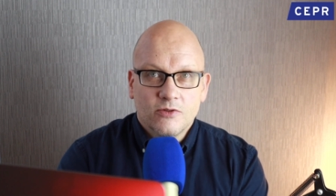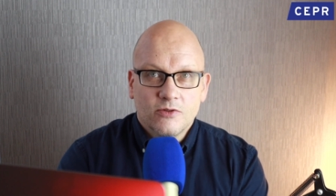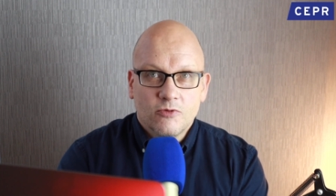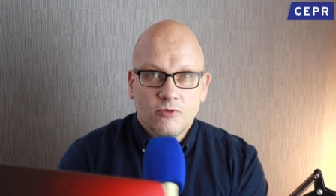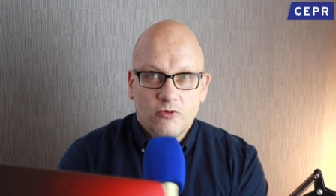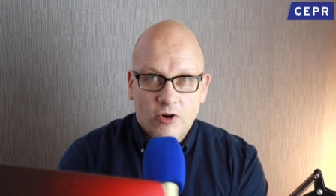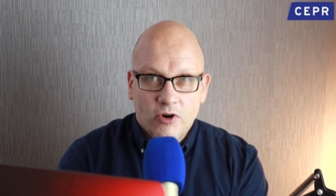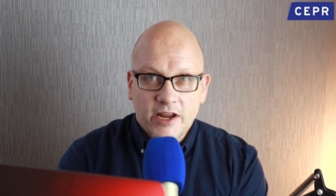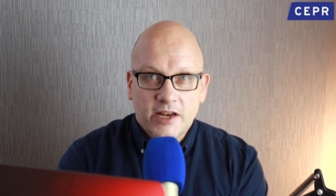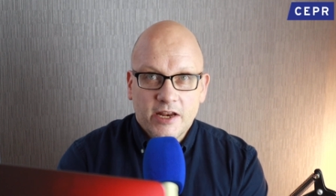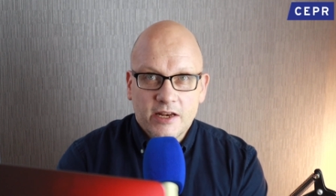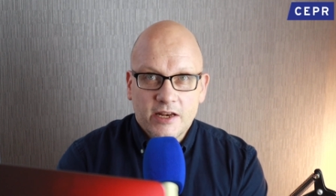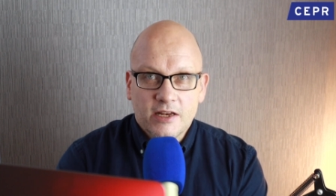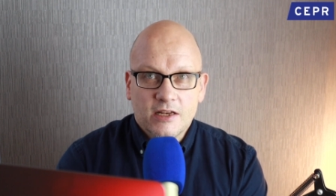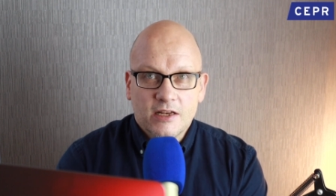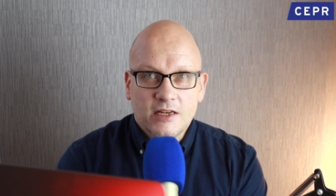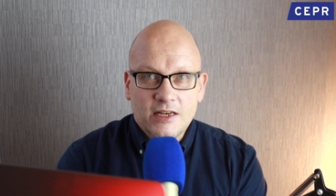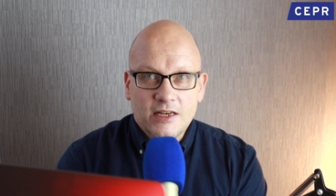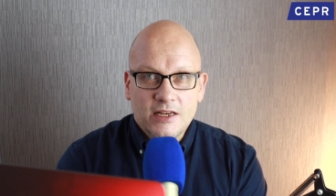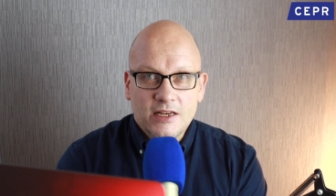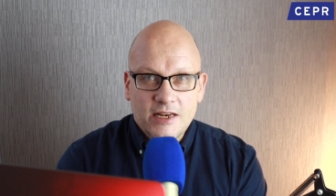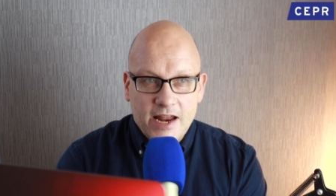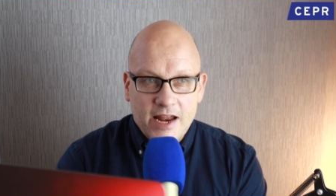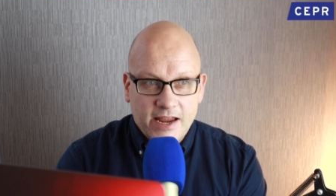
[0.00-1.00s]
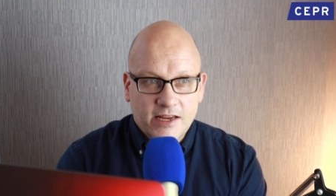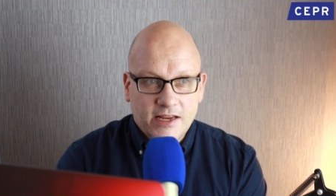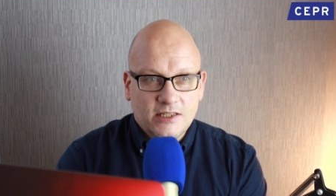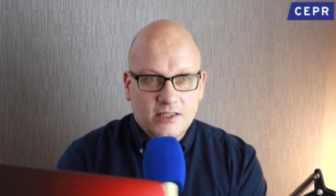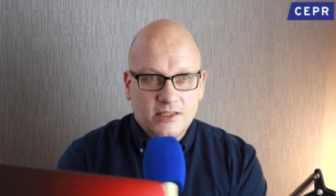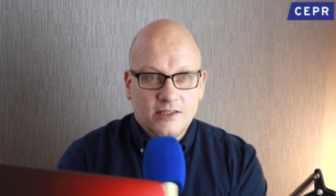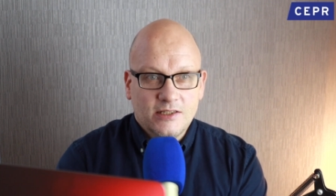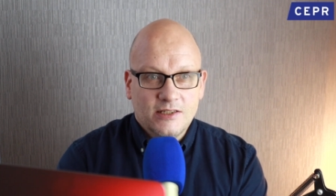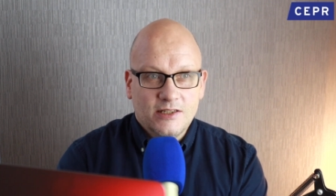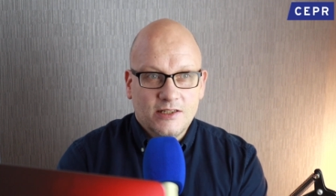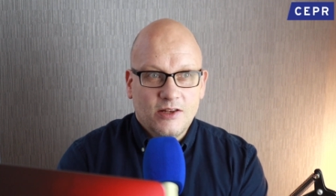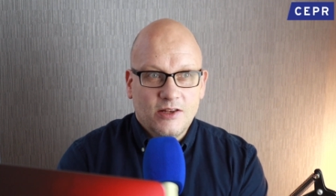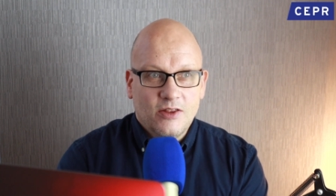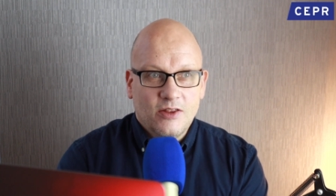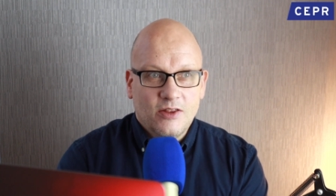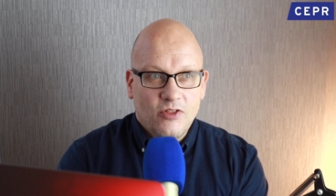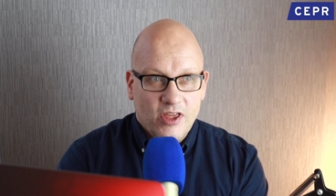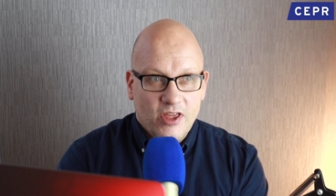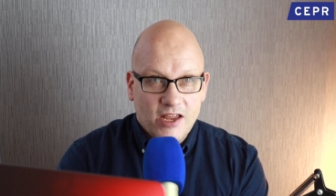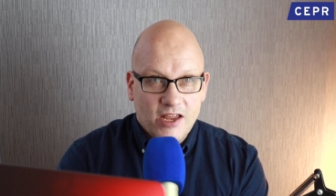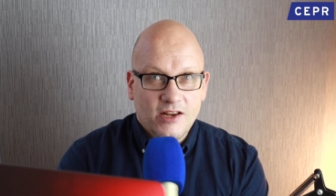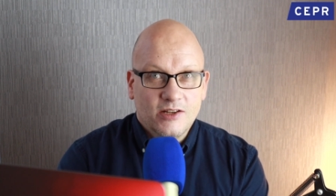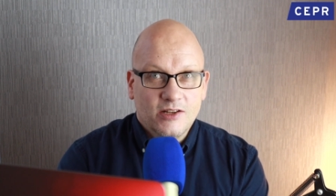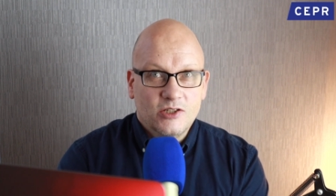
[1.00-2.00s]
right, next
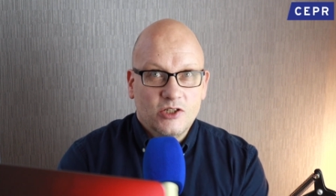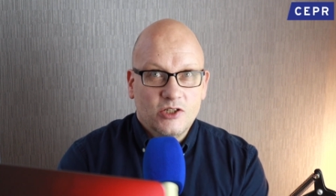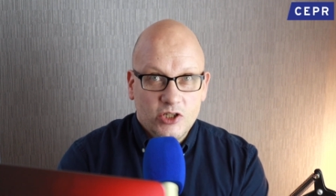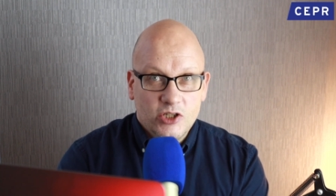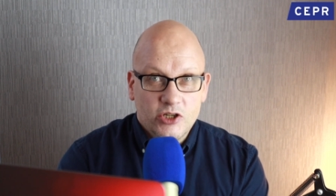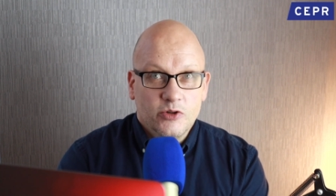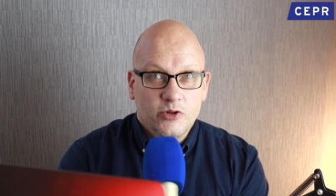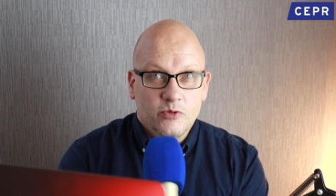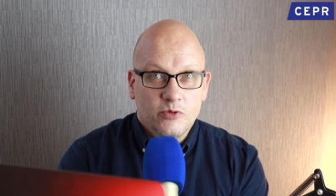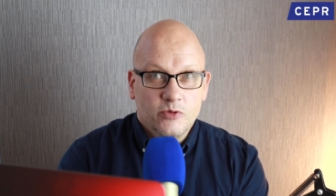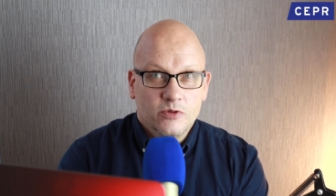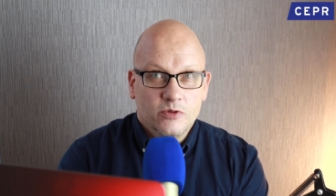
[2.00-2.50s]
thing to do.